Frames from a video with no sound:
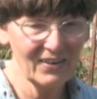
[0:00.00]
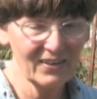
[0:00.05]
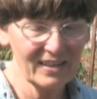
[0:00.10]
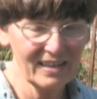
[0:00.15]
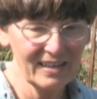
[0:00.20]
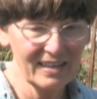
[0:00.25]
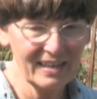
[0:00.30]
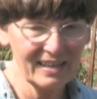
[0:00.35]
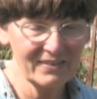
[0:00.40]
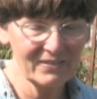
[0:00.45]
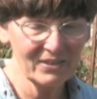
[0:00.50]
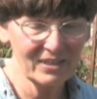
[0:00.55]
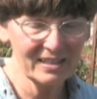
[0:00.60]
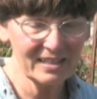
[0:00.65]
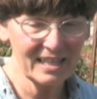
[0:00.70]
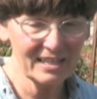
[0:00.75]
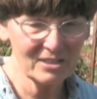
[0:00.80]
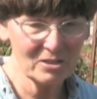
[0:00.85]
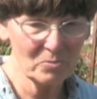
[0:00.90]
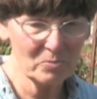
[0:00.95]
Okay, well
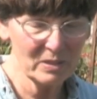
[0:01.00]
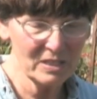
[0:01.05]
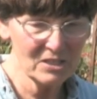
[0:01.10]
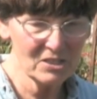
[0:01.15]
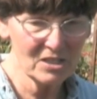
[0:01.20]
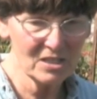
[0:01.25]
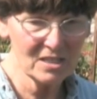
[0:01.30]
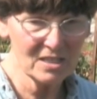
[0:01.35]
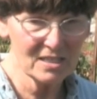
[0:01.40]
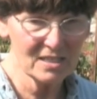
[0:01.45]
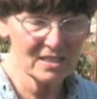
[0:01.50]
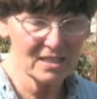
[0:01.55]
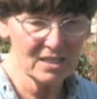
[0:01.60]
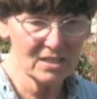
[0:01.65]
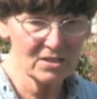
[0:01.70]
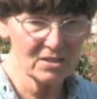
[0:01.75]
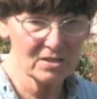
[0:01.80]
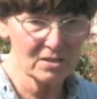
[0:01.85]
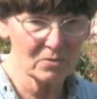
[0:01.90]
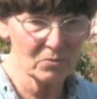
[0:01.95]
that depends on the
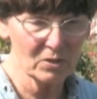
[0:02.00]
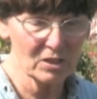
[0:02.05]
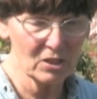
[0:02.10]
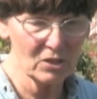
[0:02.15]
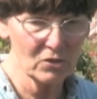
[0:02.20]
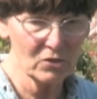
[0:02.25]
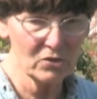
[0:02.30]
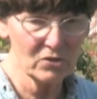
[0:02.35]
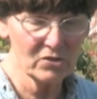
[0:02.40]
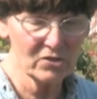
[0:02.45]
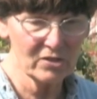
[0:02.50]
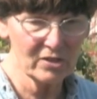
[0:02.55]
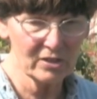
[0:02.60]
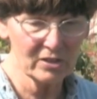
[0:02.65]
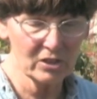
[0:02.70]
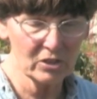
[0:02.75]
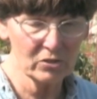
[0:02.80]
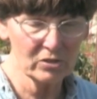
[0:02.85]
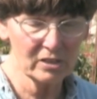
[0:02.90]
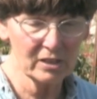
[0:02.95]
season. We use the
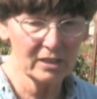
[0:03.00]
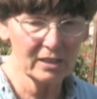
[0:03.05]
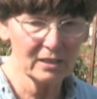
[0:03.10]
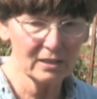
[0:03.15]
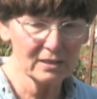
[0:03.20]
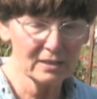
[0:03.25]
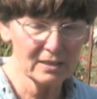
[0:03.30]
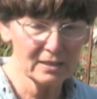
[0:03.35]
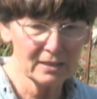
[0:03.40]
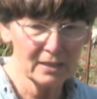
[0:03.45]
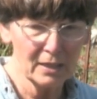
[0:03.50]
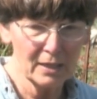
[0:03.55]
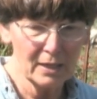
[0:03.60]
low tunnels.